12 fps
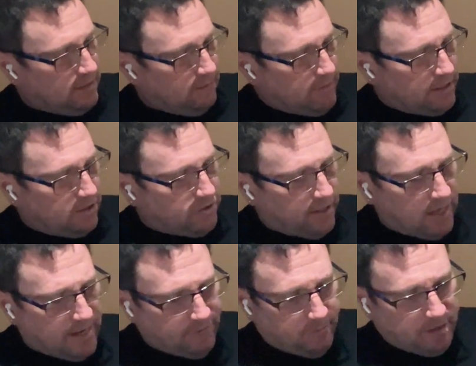not going to try it on. I
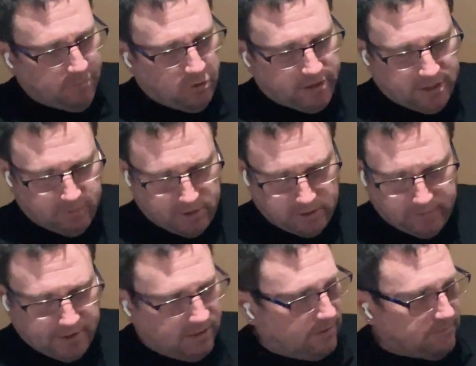have a big bulky sweater on
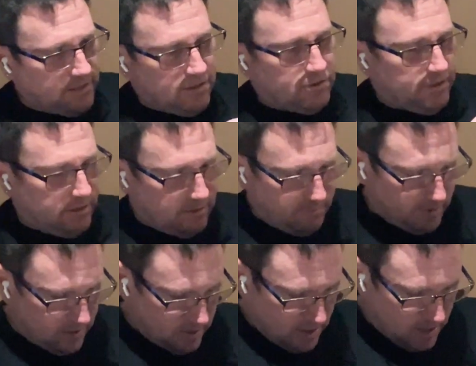right now. I'm not going to try it on,
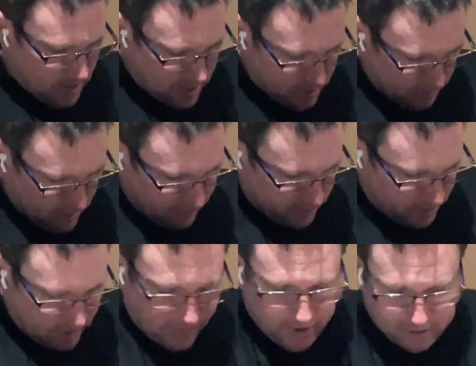but I
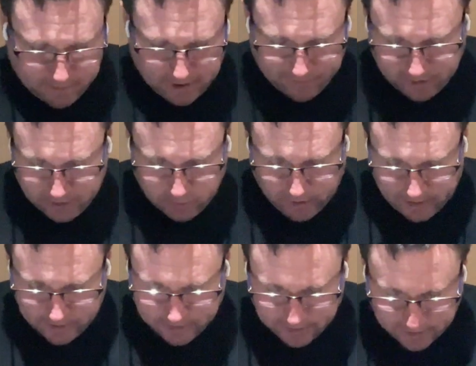think I'm definitely gonna wear
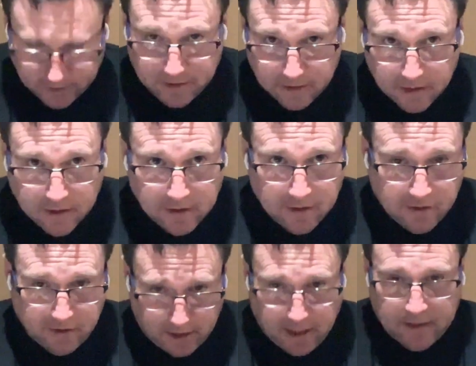it tonight to
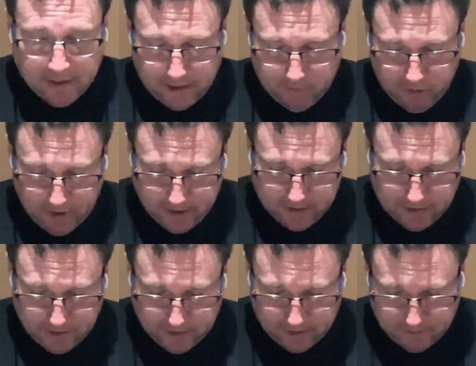the hockey game. What do you guys
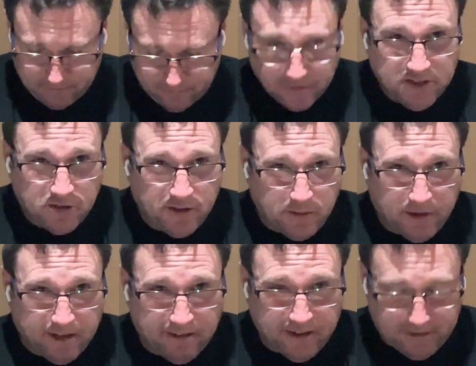think? It's until I
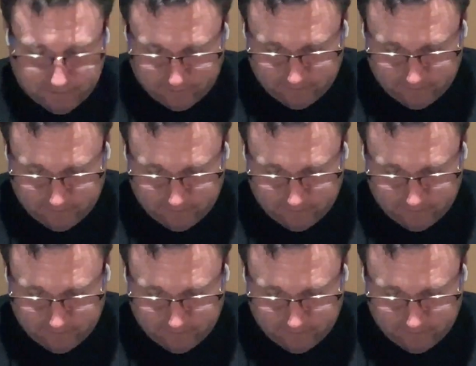wear it, right?